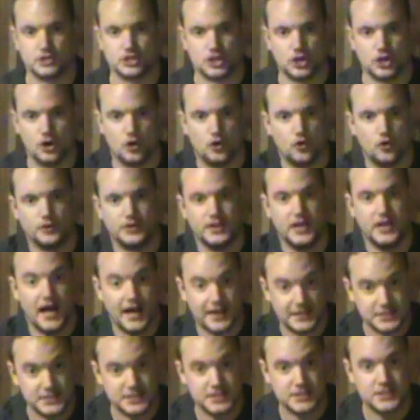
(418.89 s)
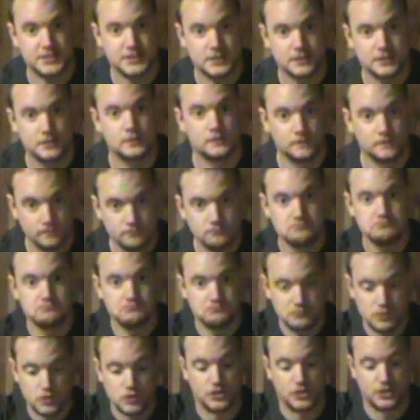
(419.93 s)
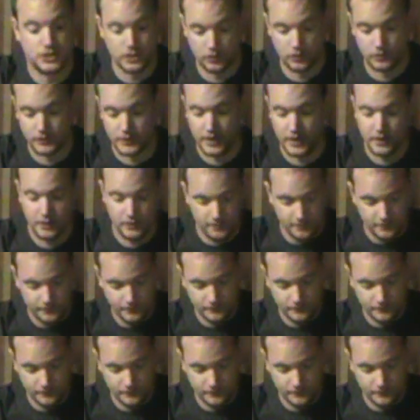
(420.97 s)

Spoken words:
So yes, good deal there.